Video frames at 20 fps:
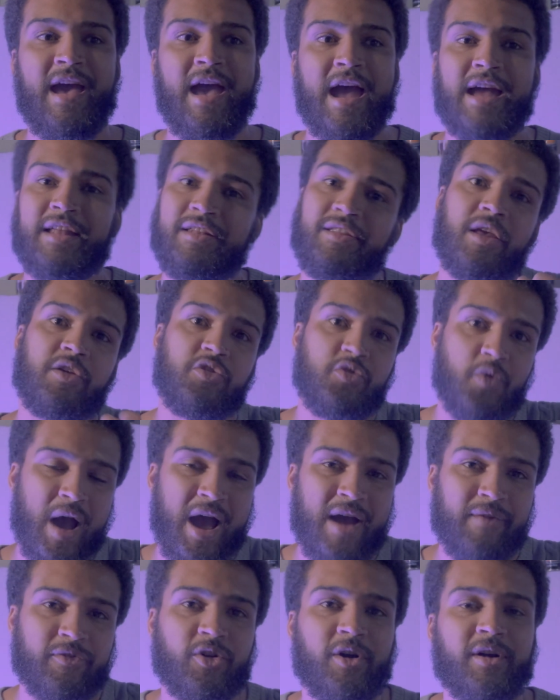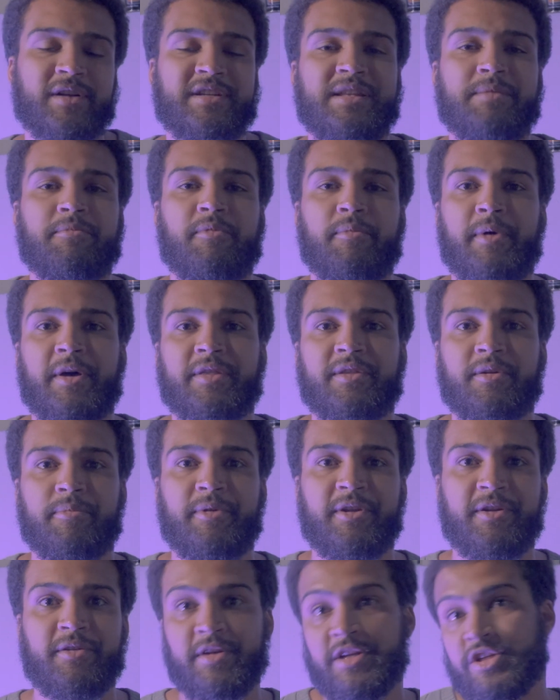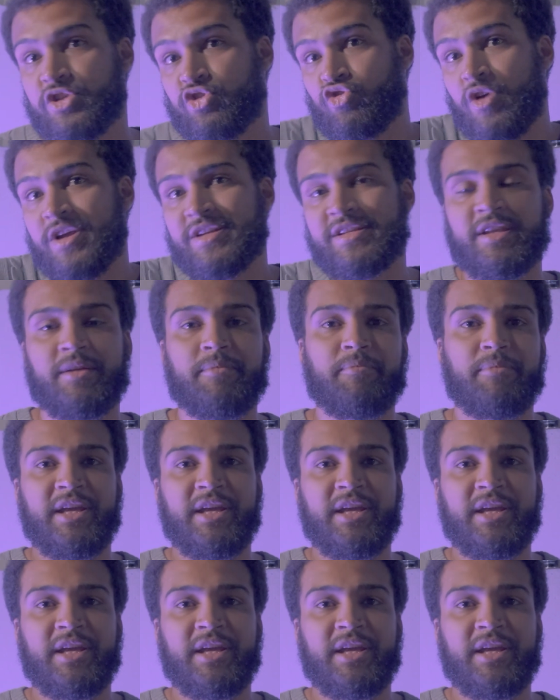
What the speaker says: and you have talked to them about their bitterness, trust them,